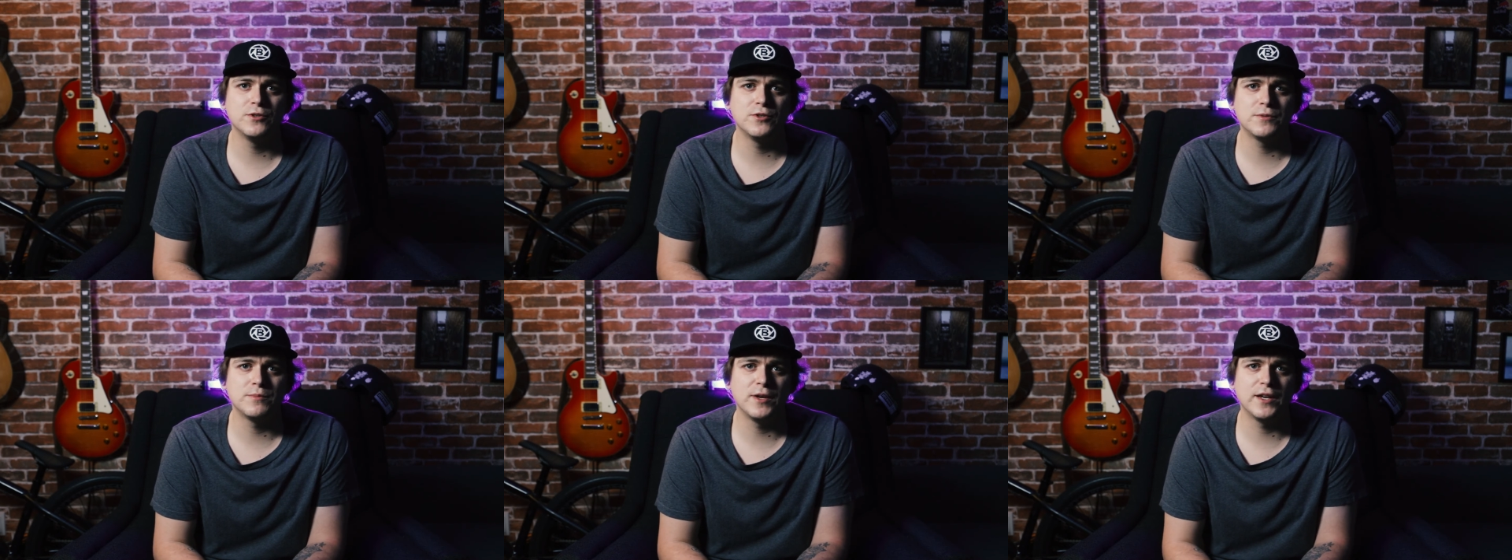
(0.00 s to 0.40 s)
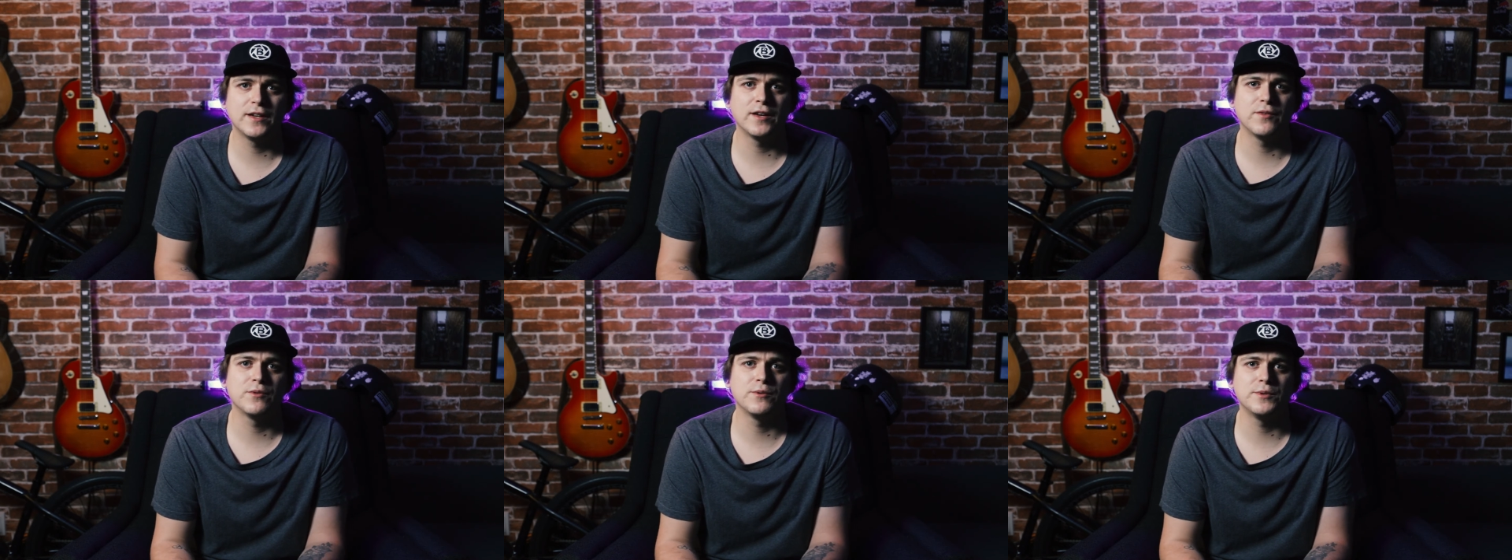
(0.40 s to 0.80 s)
to just
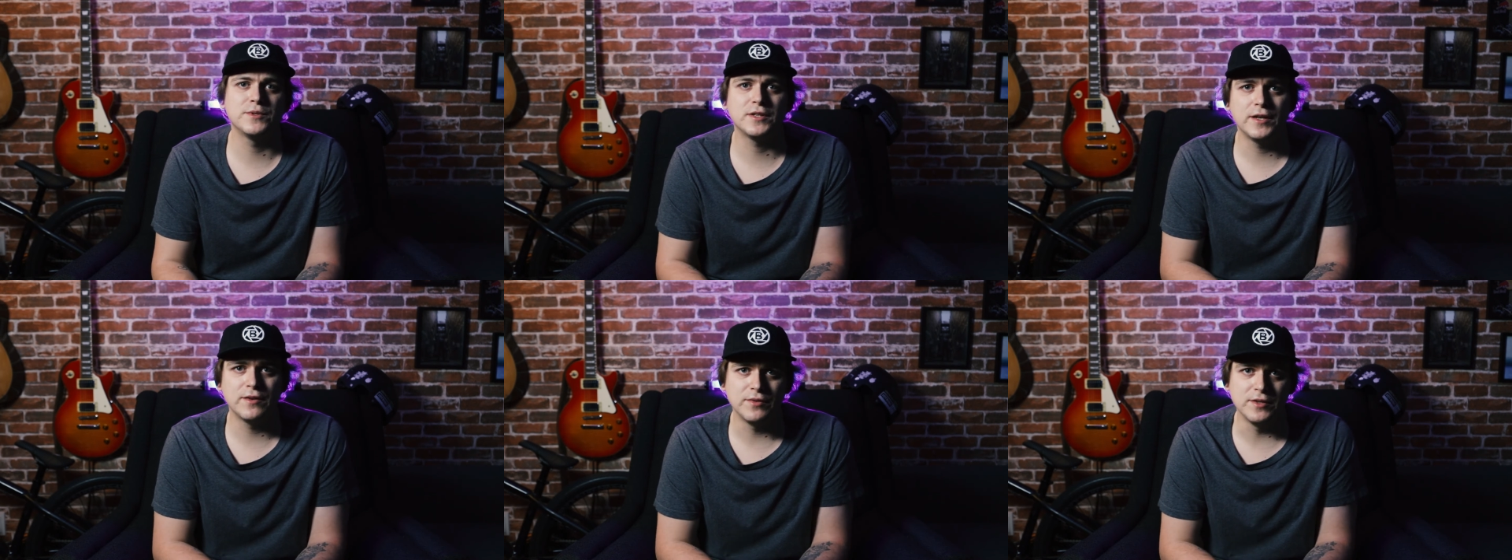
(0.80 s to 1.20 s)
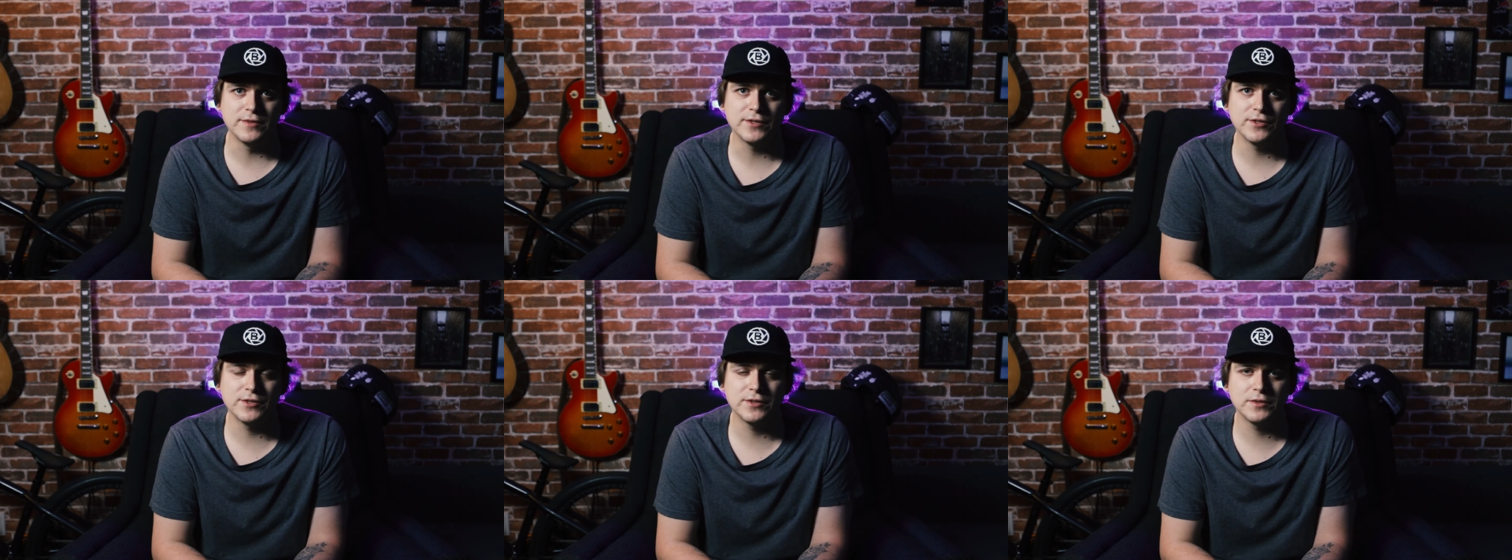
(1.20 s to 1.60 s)
make everyone's life
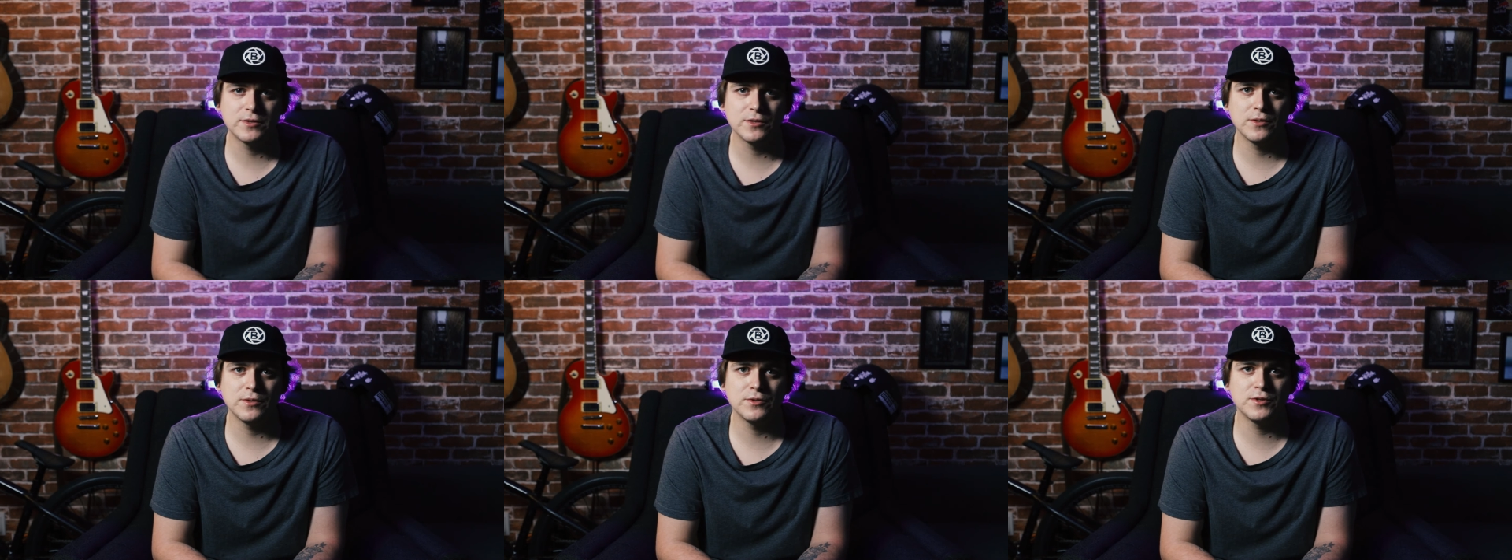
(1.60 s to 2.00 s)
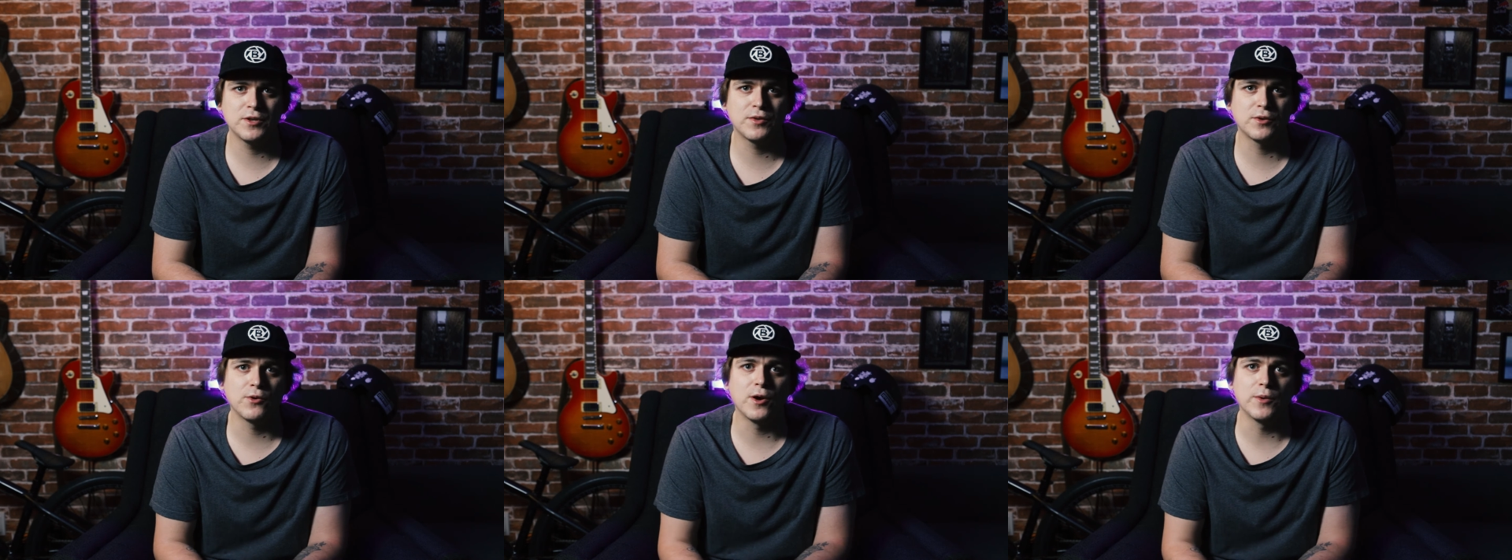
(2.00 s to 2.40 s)
easier. So there's
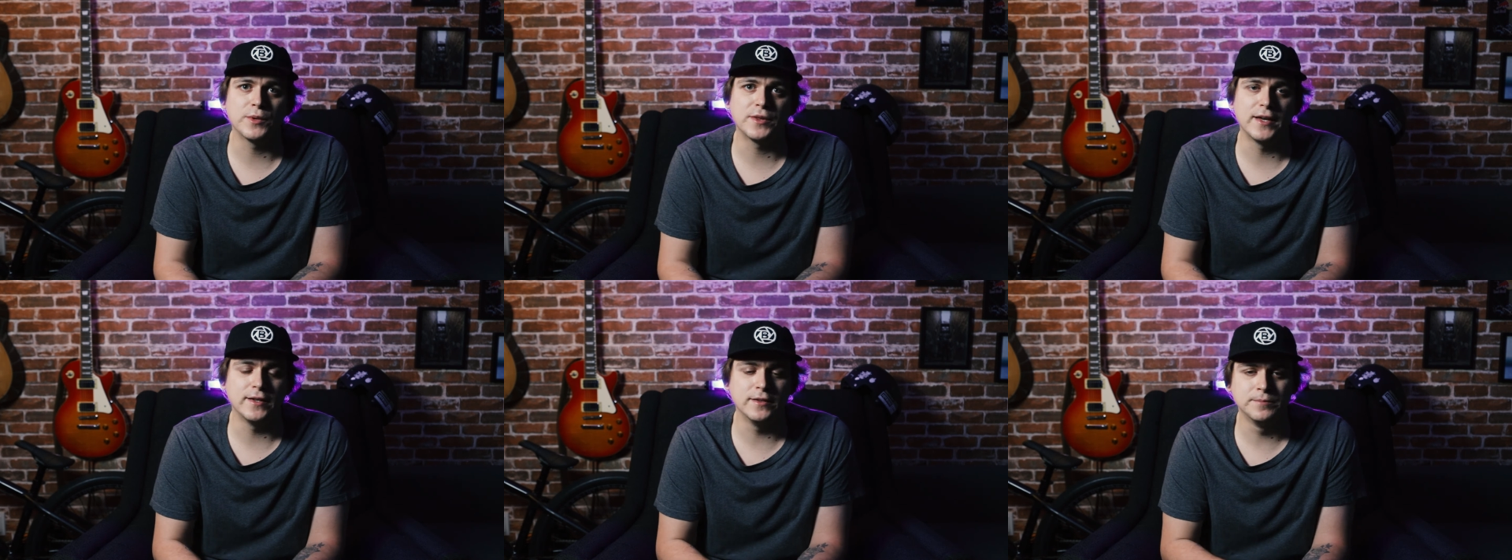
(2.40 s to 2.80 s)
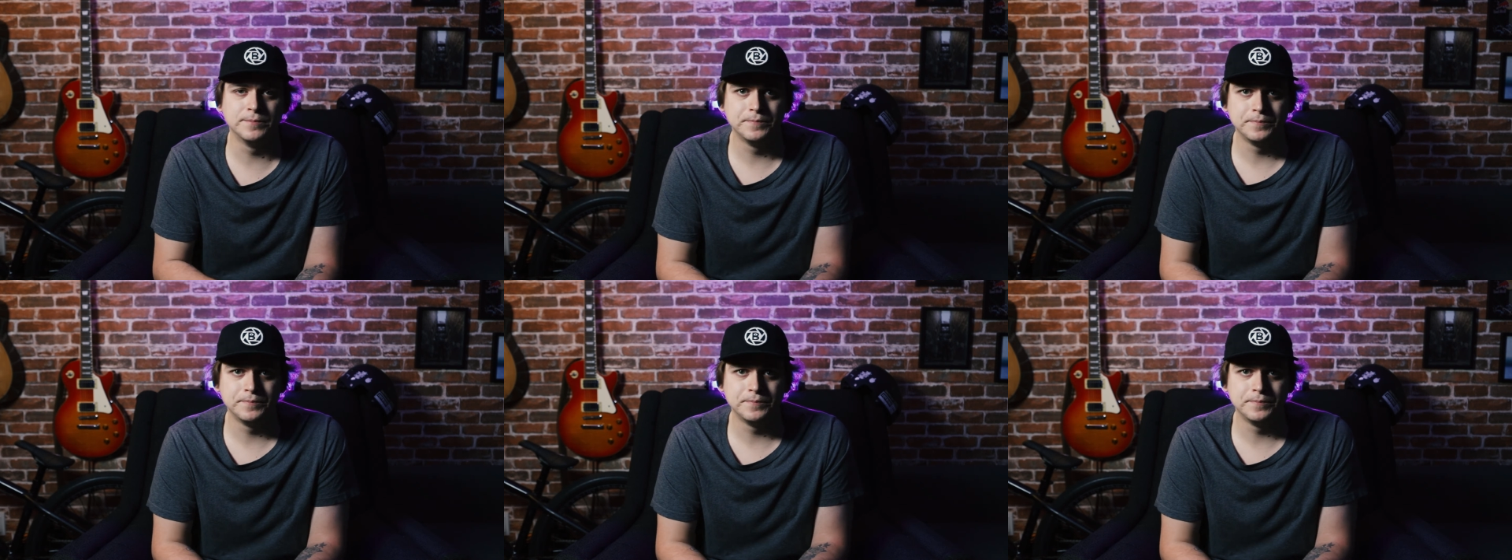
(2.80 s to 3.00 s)
nothing wrong with that.